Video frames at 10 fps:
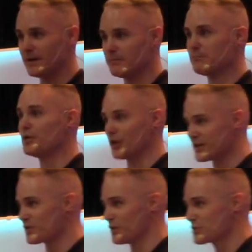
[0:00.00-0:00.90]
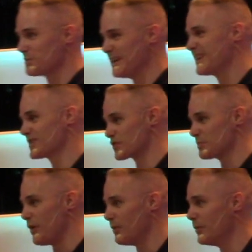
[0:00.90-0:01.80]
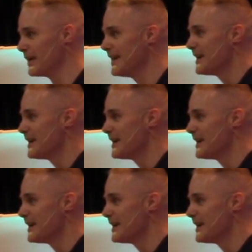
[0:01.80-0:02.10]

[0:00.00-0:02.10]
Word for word: book, so to speak, it's a small one,